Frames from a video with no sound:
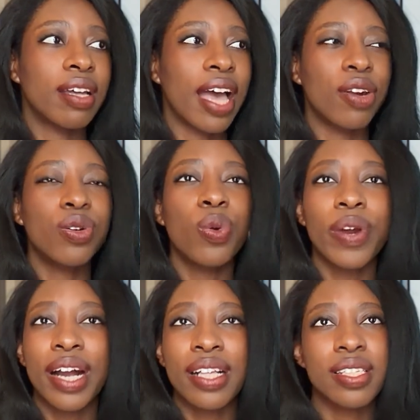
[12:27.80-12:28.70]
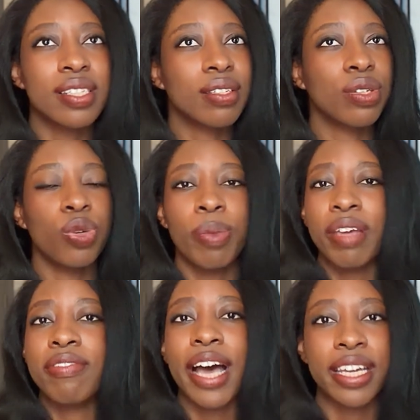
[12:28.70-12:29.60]
I don't know where else you may
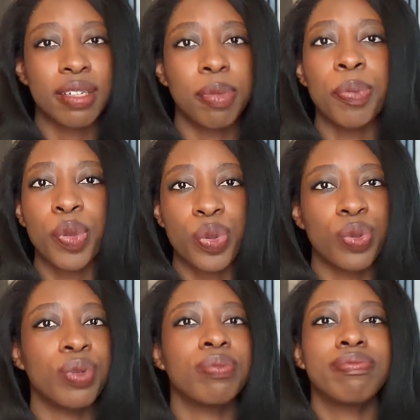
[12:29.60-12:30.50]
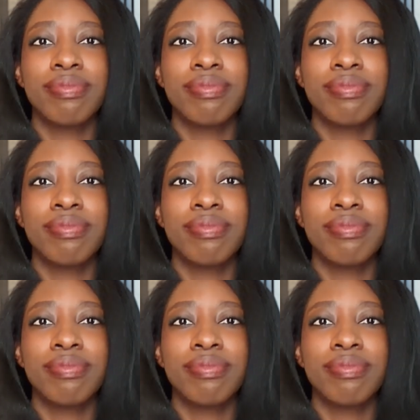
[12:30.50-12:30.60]
find people who